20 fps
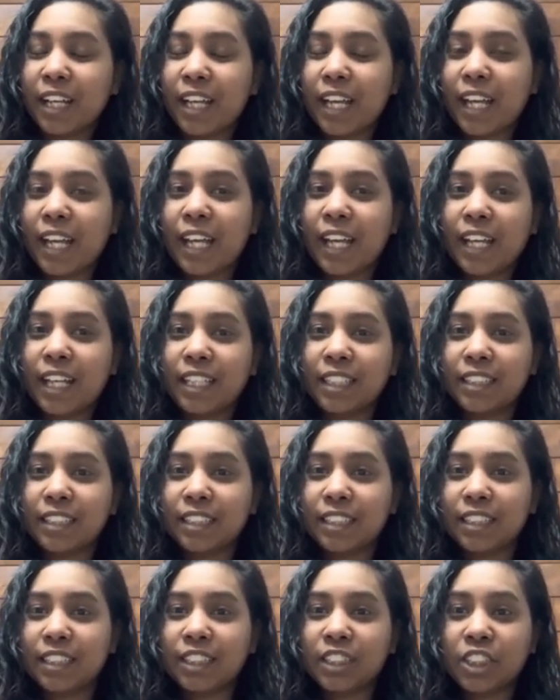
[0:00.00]
and
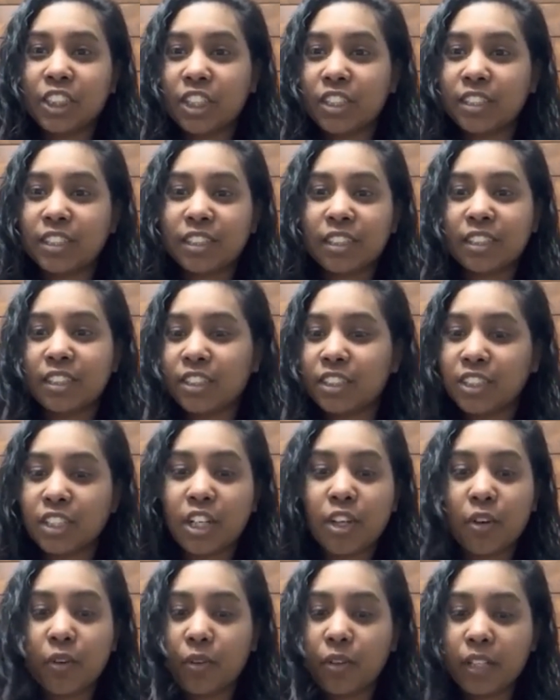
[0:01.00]
just
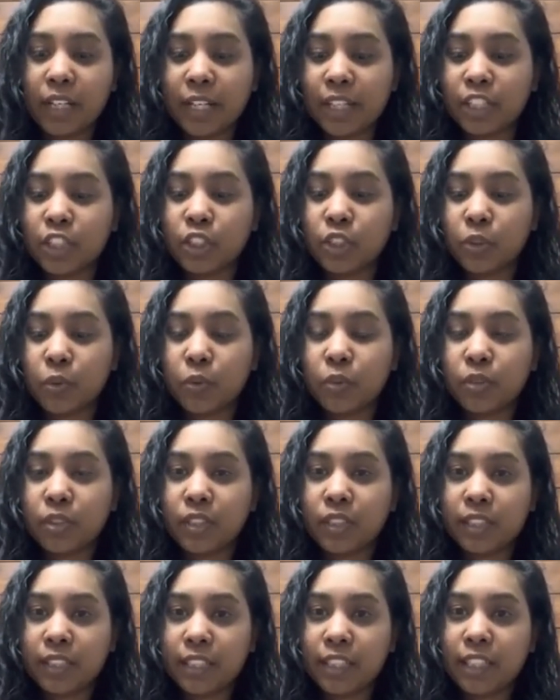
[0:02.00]
no, like
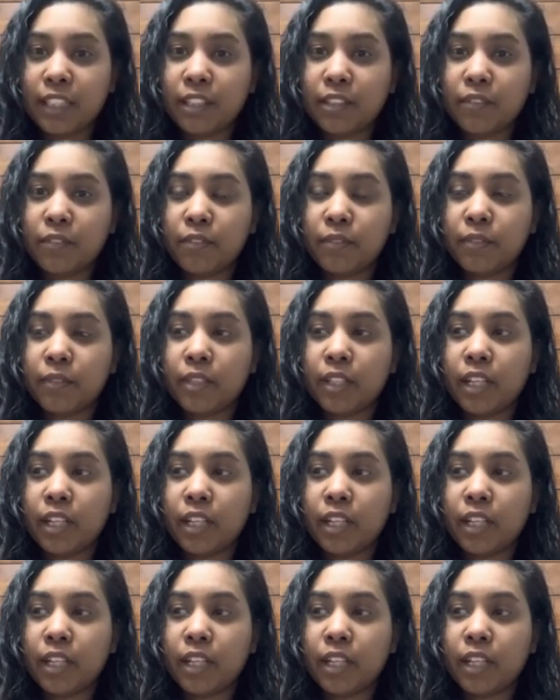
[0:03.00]
don't leave